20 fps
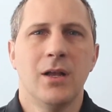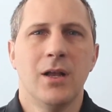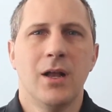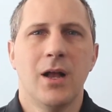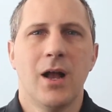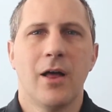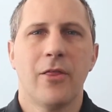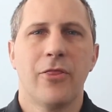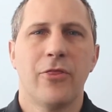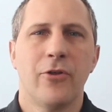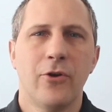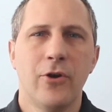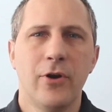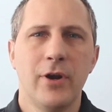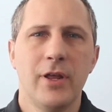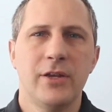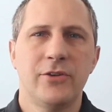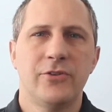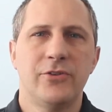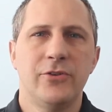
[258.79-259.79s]
A third
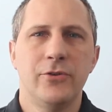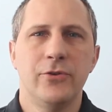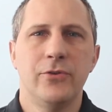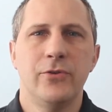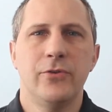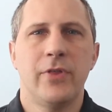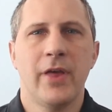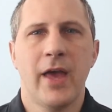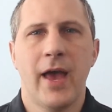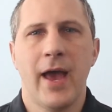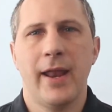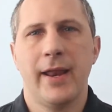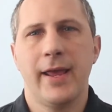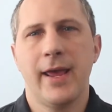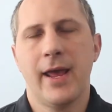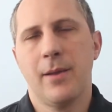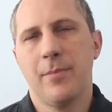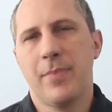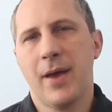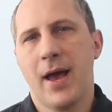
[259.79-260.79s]
issue that
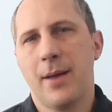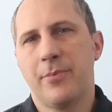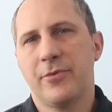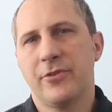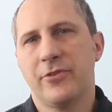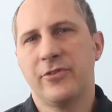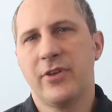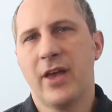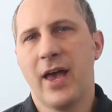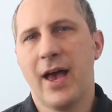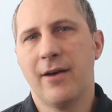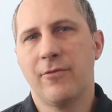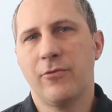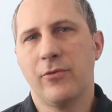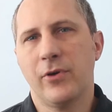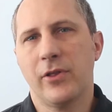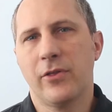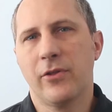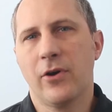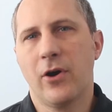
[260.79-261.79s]
Anabaptists have
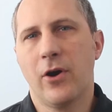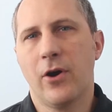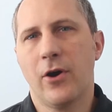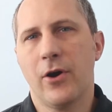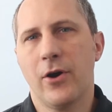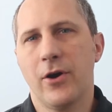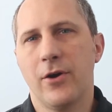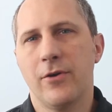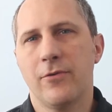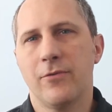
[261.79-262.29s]
with art